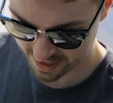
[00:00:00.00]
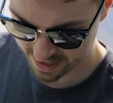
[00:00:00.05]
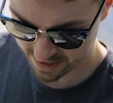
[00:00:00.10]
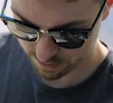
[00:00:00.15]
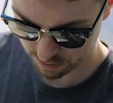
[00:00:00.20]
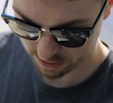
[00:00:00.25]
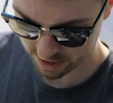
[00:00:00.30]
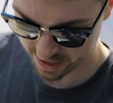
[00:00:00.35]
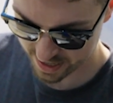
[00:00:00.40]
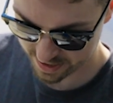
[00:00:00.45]
in
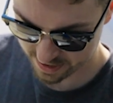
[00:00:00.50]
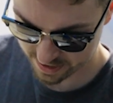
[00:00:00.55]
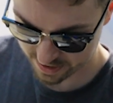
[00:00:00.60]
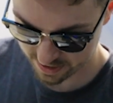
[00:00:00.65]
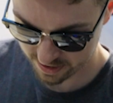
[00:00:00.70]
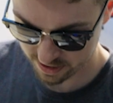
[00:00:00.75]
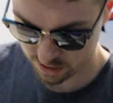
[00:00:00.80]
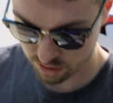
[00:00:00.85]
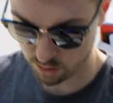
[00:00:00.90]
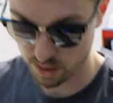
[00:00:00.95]

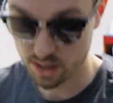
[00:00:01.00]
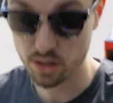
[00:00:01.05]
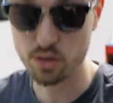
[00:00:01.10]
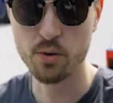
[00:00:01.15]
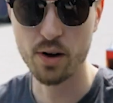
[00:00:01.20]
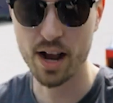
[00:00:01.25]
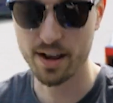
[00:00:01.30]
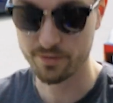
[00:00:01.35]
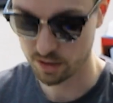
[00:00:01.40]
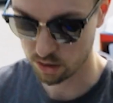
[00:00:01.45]
place so that you
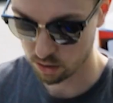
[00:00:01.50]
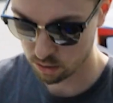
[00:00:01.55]
don't have to